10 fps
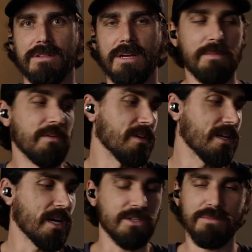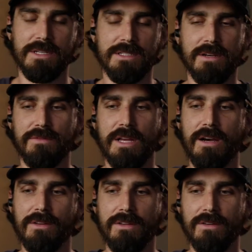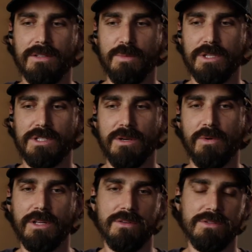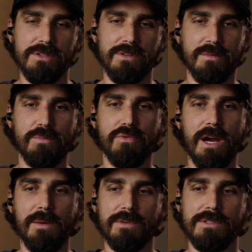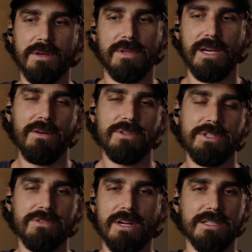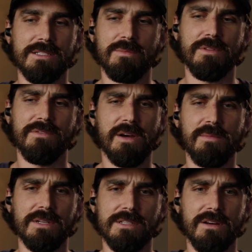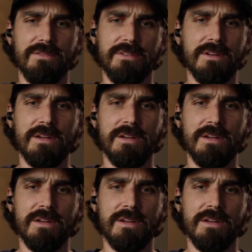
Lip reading: I'm even catching myself now, you know, as much as I want to use a certain prime or something, I would just try to simplify myself.